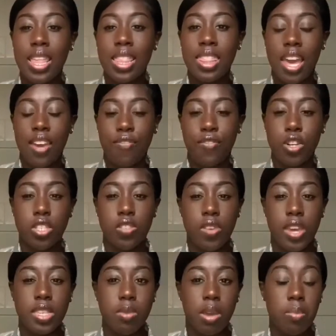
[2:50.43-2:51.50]
that first
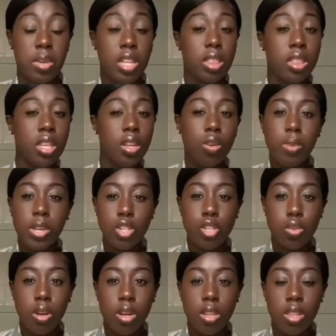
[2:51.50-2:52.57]
phase might be a little bit
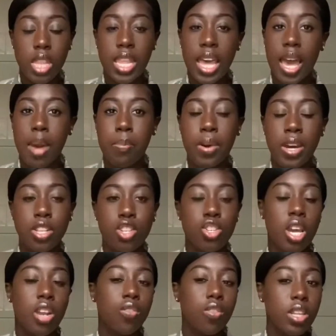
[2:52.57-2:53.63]
shorter than that, but
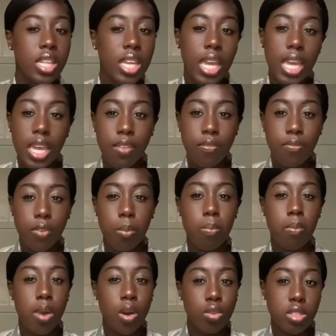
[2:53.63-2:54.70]
generally for
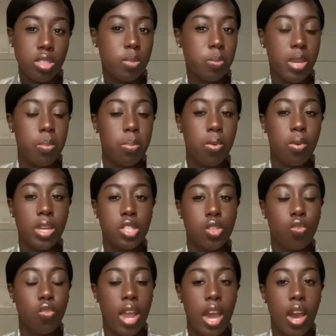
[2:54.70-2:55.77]
most people, it's
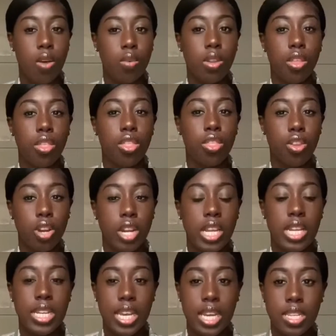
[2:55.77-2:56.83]
around 30
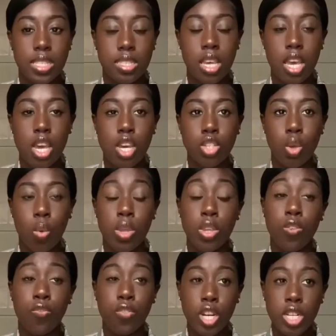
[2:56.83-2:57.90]
days. So when
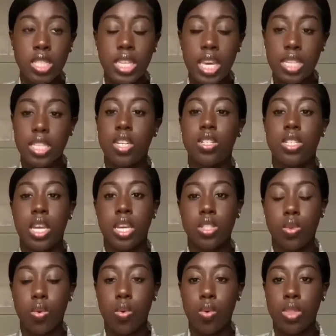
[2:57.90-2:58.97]
you first get to your tech
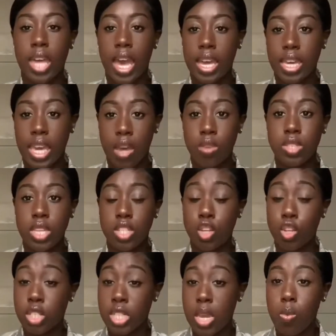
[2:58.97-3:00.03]
school, that counts as
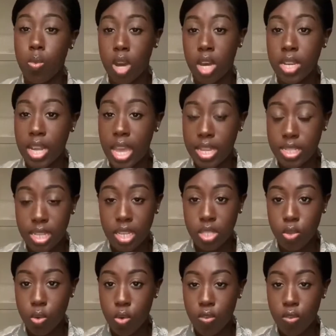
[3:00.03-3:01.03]
your day one at tech school,